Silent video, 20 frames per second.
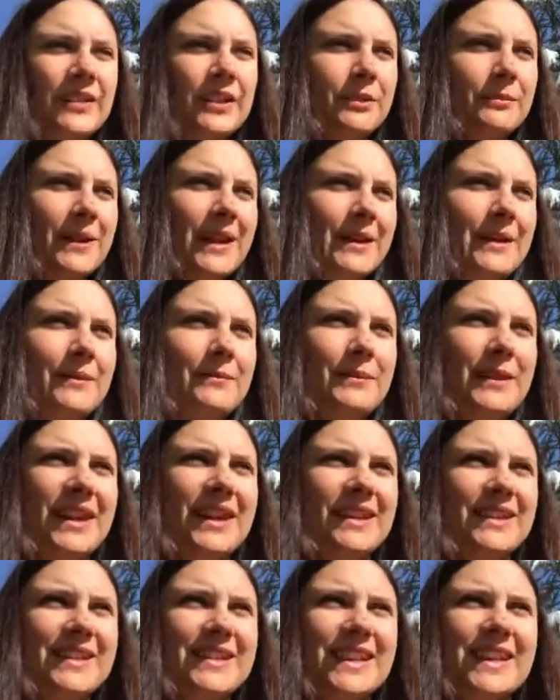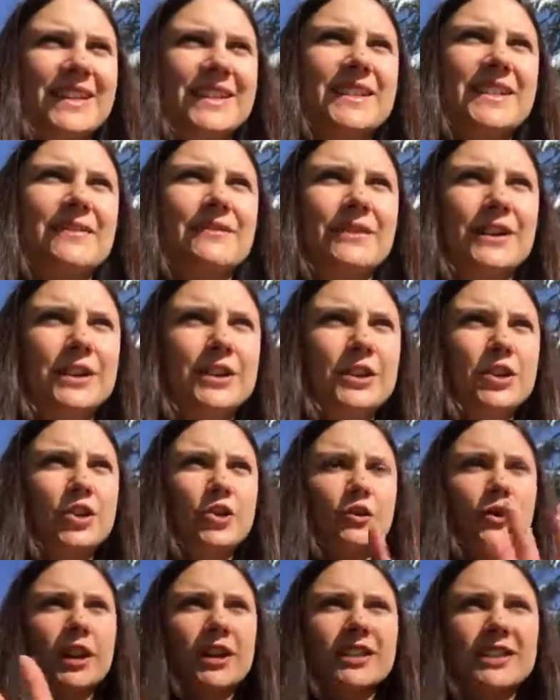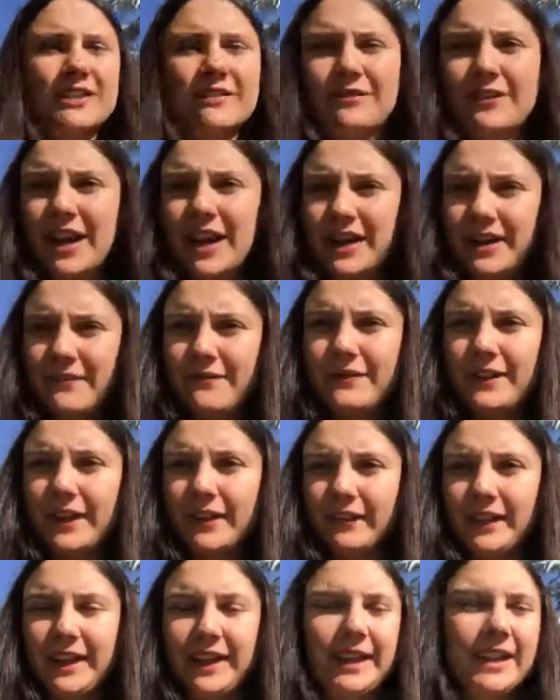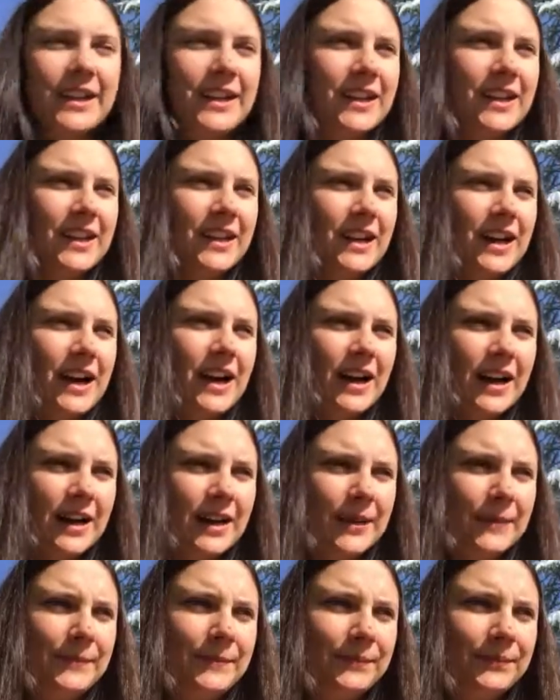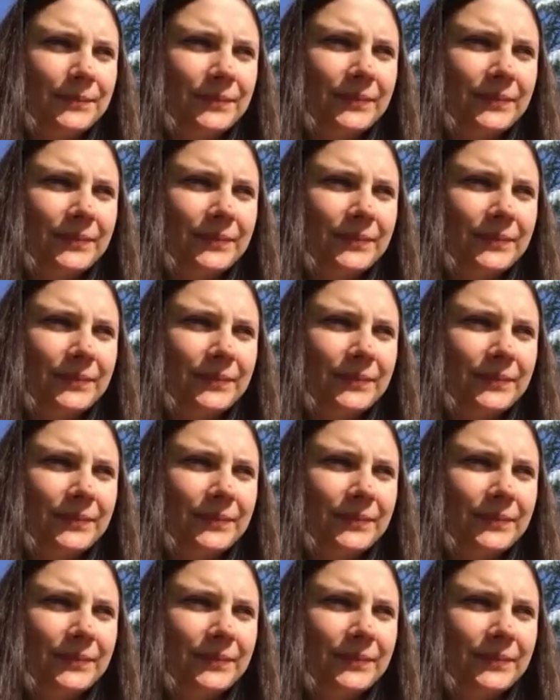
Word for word: There may be a sense of a destructive kind of feeling uh,